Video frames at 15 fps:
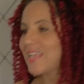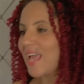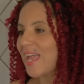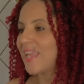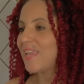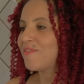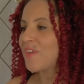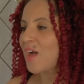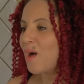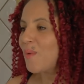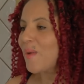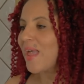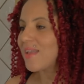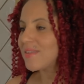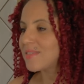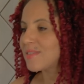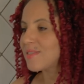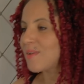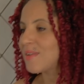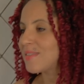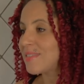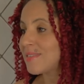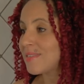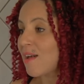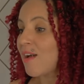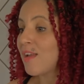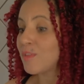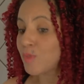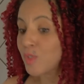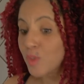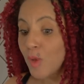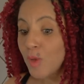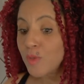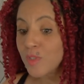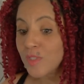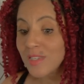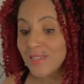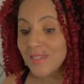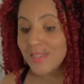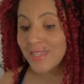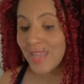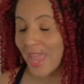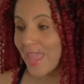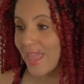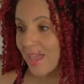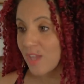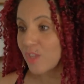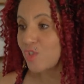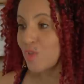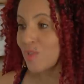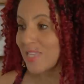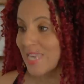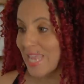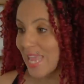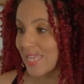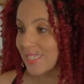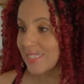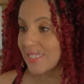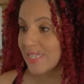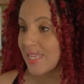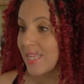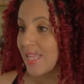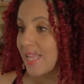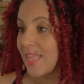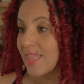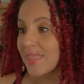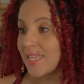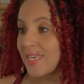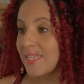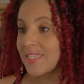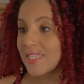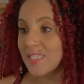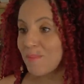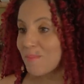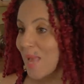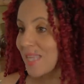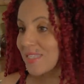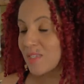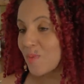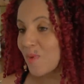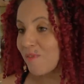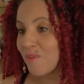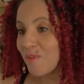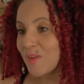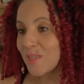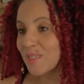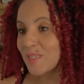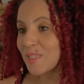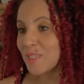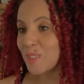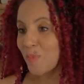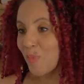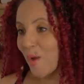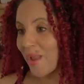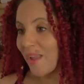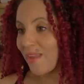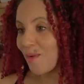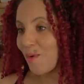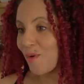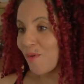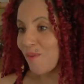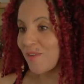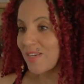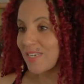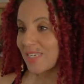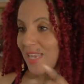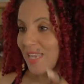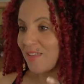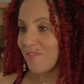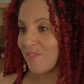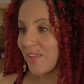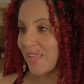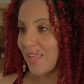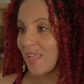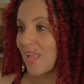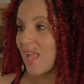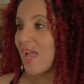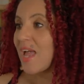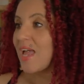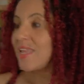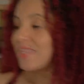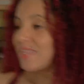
day, if the whole exercise is that I'm supposed to stick to the mm. list then it doesn't matter whether it's a spray no, or but you've just proved